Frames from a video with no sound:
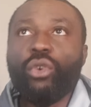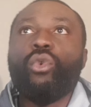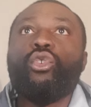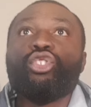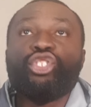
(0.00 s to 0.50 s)

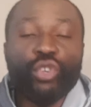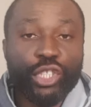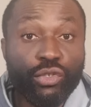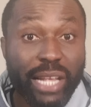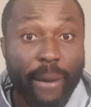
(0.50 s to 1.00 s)
who took
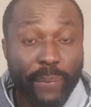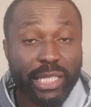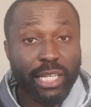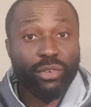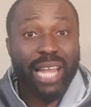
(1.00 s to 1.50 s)
to that
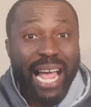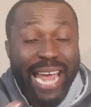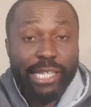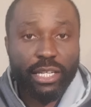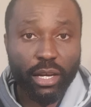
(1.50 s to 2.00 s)
particular
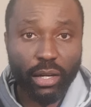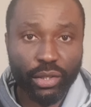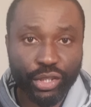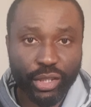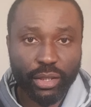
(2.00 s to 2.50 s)

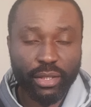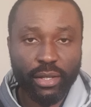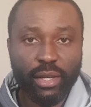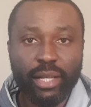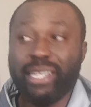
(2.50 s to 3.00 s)
ideology,
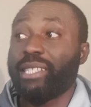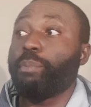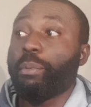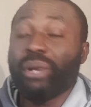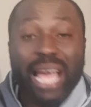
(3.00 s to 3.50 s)
these
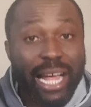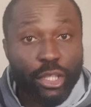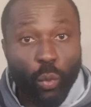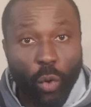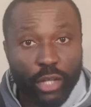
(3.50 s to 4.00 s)
people are
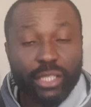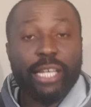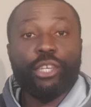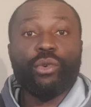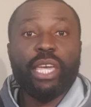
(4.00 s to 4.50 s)
the ones
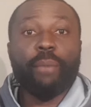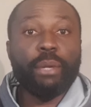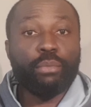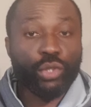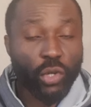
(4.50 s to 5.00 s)
that you hear
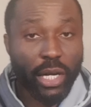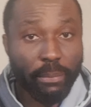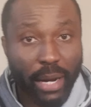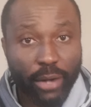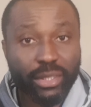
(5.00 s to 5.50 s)
people talk
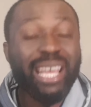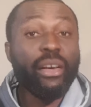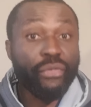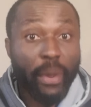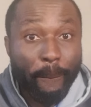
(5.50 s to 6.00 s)
about,
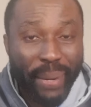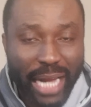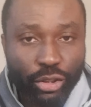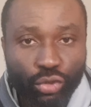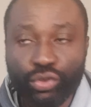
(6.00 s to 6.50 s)
the
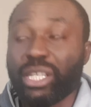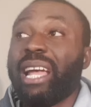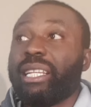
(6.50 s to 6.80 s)
Bantus.